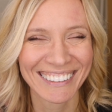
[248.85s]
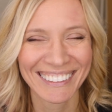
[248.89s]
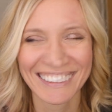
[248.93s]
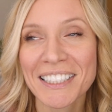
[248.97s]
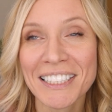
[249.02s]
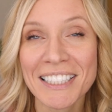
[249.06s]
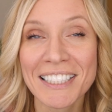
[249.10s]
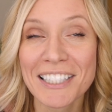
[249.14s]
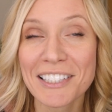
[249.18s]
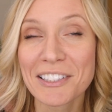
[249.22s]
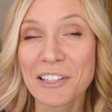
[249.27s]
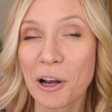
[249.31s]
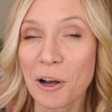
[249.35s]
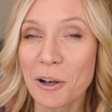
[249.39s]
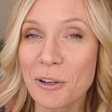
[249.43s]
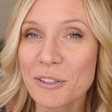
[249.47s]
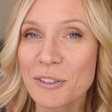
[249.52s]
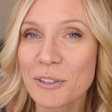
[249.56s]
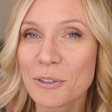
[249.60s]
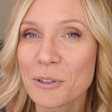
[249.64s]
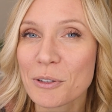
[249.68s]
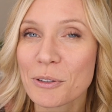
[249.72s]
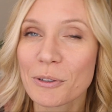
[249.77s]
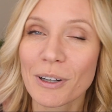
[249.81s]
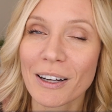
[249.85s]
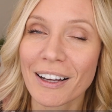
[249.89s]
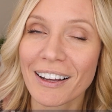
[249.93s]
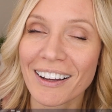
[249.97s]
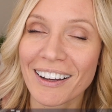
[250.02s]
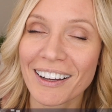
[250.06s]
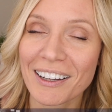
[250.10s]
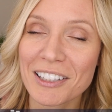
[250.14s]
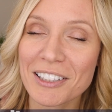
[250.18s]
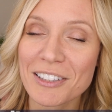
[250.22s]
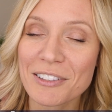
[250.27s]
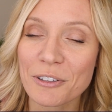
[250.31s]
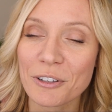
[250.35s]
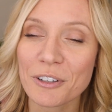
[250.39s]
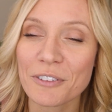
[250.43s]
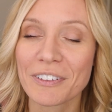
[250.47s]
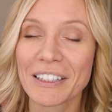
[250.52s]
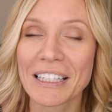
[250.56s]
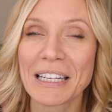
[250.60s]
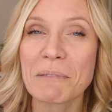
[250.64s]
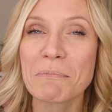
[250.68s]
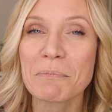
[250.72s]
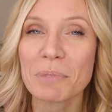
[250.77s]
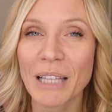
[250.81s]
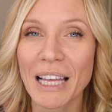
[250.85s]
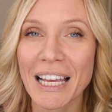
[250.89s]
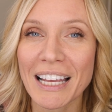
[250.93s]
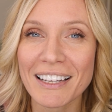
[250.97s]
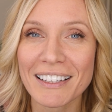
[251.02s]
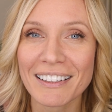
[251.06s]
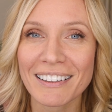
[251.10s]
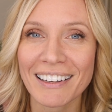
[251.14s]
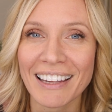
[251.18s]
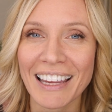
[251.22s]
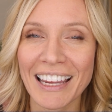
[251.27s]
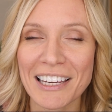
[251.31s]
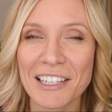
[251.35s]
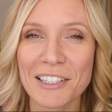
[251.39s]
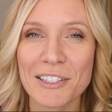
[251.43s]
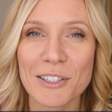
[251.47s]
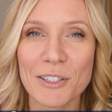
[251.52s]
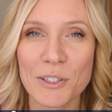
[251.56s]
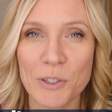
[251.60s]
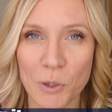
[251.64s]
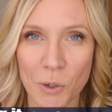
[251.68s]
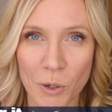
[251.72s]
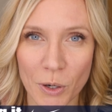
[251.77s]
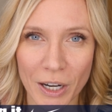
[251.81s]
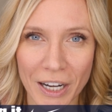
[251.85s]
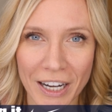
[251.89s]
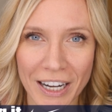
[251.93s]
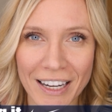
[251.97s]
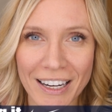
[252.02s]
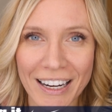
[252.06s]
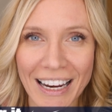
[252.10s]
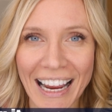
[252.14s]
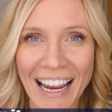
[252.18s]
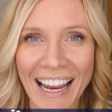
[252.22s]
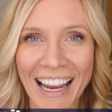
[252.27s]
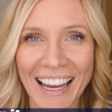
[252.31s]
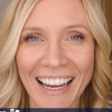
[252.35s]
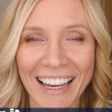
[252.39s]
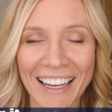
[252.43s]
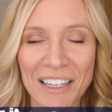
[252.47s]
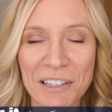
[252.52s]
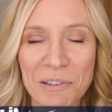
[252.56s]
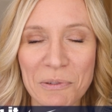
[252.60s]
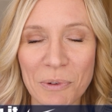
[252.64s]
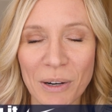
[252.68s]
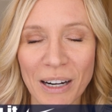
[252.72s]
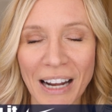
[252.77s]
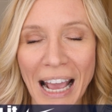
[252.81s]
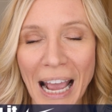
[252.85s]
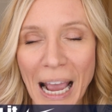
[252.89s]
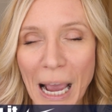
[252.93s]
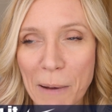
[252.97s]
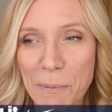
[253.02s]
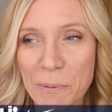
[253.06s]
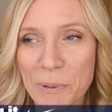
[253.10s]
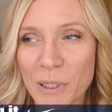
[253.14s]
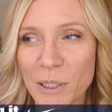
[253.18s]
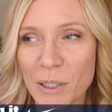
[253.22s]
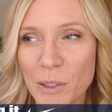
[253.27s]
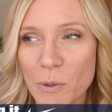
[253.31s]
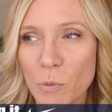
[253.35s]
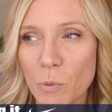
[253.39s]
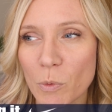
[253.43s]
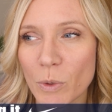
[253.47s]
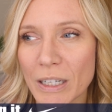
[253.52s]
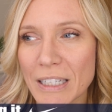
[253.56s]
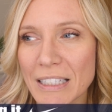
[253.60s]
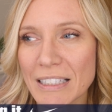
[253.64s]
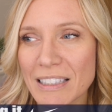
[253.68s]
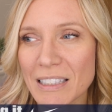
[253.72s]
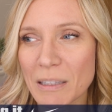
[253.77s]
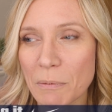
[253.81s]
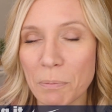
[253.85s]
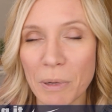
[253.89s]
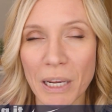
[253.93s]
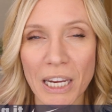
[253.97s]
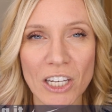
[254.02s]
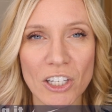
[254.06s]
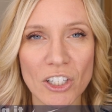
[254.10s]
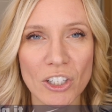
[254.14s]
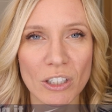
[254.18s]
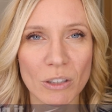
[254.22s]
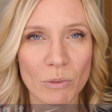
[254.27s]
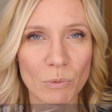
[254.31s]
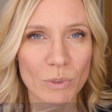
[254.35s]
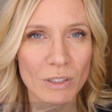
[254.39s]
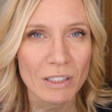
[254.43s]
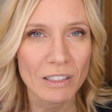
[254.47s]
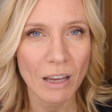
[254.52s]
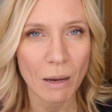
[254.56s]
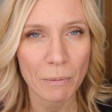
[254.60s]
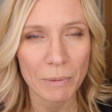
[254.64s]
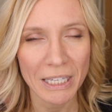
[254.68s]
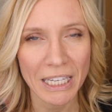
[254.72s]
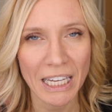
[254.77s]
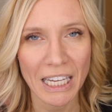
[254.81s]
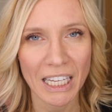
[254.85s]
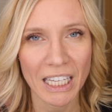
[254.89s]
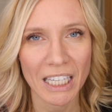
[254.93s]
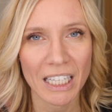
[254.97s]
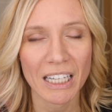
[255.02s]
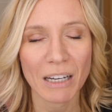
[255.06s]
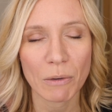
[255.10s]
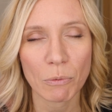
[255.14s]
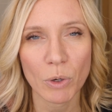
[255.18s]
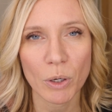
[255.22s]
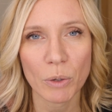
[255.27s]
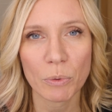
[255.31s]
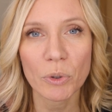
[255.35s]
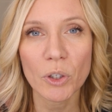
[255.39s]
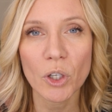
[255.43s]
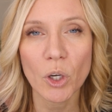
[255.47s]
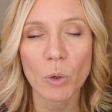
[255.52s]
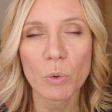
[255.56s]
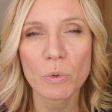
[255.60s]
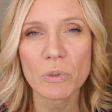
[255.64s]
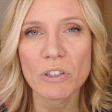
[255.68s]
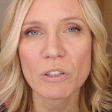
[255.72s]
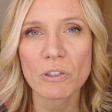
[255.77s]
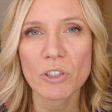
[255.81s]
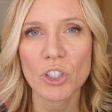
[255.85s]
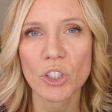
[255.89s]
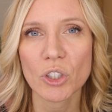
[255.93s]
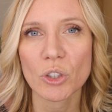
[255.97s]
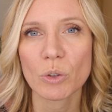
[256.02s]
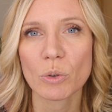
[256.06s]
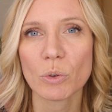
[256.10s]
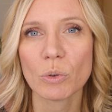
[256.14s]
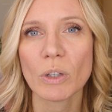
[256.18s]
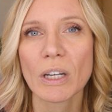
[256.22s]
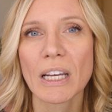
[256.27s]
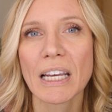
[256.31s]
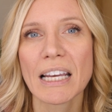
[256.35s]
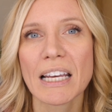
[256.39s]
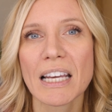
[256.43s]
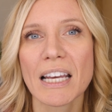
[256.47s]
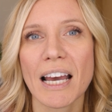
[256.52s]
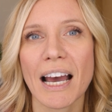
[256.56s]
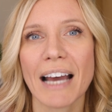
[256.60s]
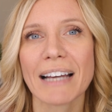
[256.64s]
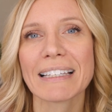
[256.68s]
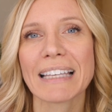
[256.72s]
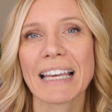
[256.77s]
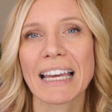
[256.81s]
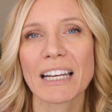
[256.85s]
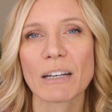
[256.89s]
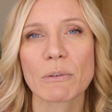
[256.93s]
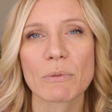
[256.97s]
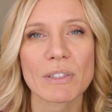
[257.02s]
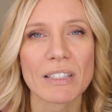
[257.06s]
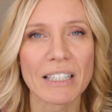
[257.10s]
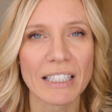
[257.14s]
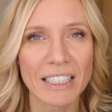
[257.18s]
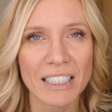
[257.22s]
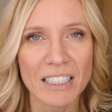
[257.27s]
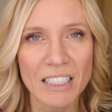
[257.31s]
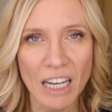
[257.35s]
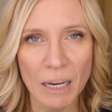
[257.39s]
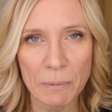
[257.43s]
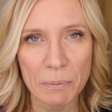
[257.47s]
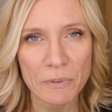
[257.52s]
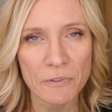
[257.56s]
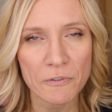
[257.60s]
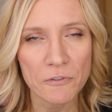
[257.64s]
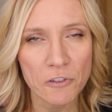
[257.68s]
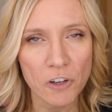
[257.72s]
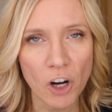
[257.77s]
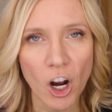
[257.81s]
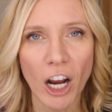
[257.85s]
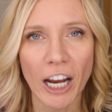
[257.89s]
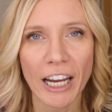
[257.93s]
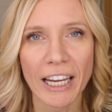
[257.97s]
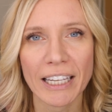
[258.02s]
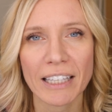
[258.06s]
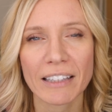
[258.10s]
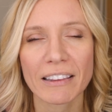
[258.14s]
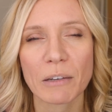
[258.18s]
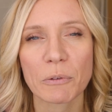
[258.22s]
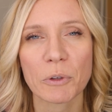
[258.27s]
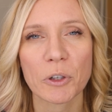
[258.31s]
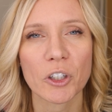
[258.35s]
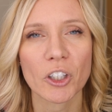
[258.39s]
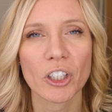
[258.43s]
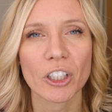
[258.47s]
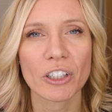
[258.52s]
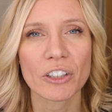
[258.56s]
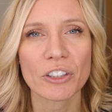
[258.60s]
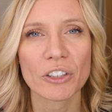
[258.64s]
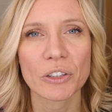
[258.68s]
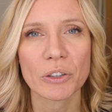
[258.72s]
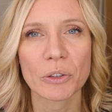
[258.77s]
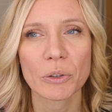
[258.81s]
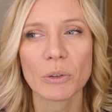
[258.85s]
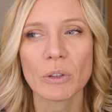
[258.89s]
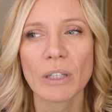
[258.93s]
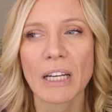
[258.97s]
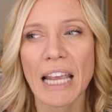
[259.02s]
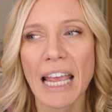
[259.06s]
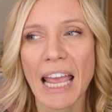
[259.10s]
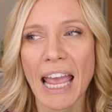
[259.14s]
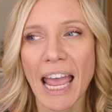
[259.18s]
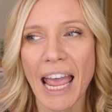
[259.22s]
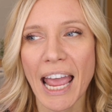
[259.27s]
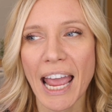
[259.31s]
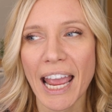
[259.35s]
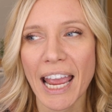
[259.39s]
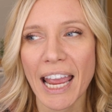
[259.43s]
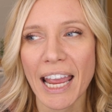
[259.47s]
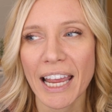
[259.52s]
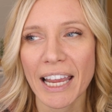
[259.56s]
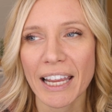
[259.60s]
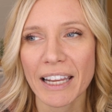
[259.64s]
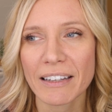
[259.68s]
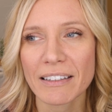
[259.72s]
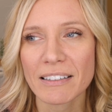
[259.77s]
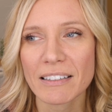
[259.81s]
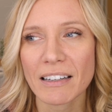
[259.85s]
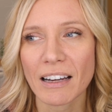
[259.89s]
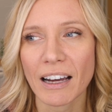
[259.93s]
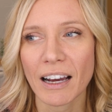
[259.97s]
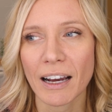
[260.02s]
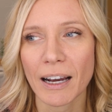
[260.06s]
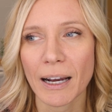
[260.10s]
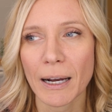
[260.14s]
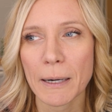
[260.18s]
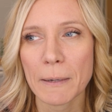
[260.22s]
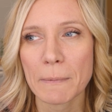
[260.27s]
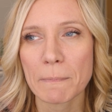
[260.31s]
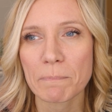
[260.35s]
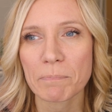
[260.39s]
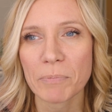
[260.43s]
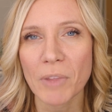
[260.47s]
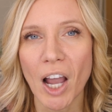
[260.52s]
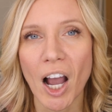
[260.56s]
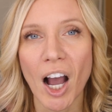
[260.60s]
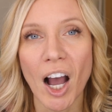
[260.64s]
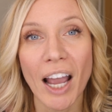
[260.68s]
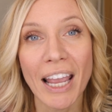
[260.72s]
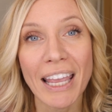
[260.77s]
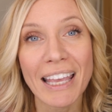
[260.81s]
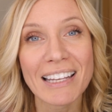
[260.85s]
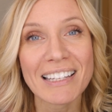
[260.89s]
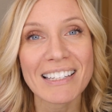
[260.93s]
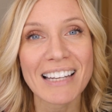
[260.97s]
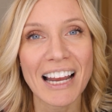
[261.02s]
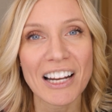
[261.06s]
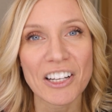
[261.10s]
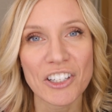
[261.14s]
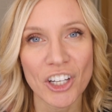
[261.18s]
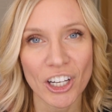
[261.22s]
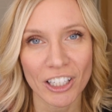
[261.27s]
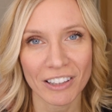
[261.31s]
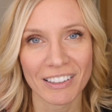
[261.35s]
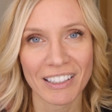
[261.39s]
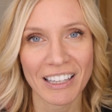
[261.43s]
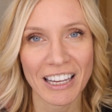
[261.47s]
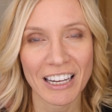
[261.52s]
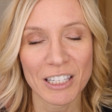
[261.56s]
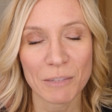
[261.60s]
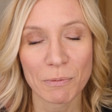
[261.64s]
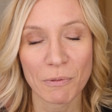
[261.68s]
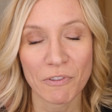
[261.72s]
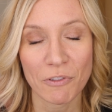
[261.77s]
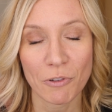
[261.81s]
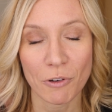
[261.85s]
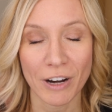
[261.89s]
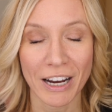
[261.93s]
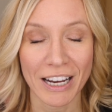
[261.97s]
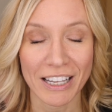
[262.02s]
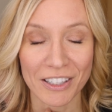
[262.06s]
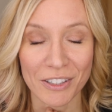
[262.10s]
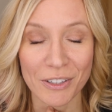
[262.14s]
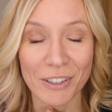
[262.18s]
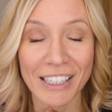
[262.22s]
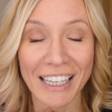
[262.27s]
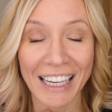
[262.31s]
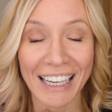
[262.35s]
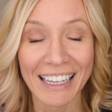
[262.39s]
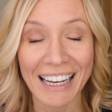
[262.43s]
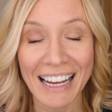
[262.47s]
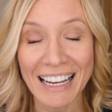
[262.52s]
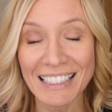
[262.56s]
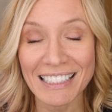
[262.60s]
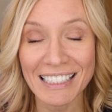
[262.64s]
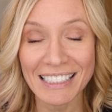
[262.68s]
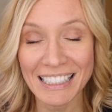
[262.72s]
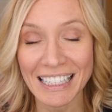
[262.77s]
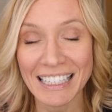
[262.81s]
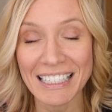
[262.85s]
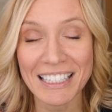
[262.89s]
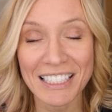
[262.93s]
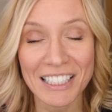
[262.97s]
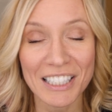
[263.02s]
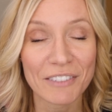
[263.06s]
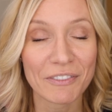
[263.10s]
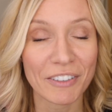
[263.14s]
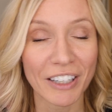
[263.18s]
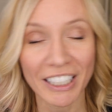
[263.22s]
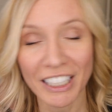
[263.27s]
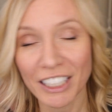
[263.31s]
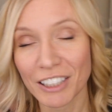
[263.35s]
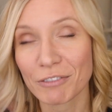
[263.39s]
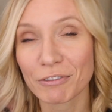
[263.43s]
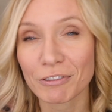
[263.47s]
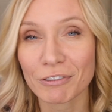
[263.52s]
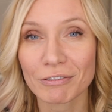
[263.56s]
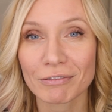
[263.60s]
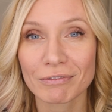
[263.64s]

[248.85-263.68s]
This is also sort of an implant case story, and what happened was the patient was coming in, and we were going to do, again, it was like a type of try-in that we were going to do, and I had not checked the case beforehand. So again, as a dentist, if I can